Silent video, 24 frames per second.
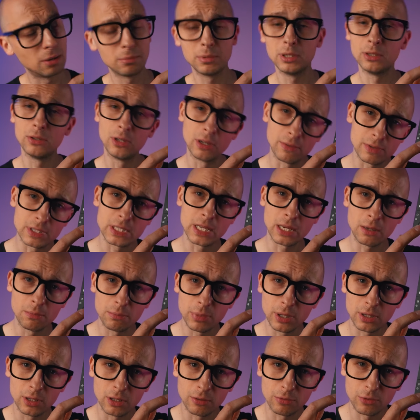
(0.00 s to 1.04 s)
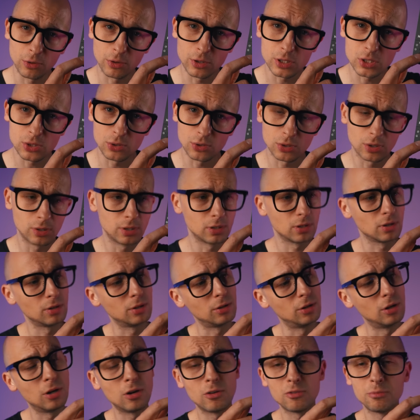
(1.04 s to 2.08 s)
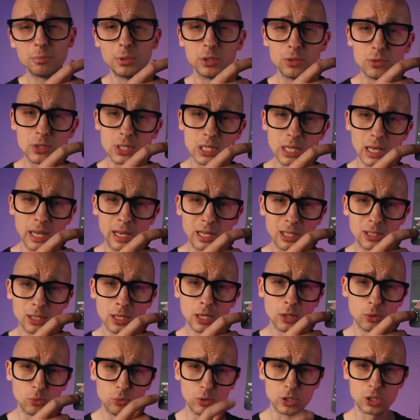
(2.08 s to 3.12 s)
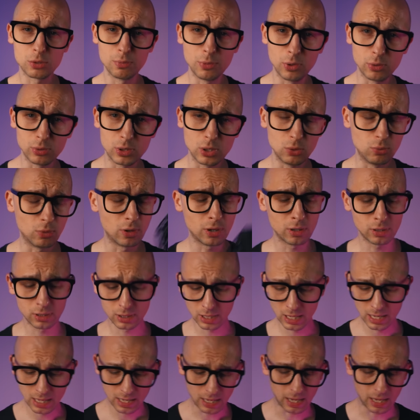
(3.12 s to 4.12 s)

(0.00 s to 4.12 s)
I mean, you have a second button, of course, to turn it on or off, but you select which mode you want.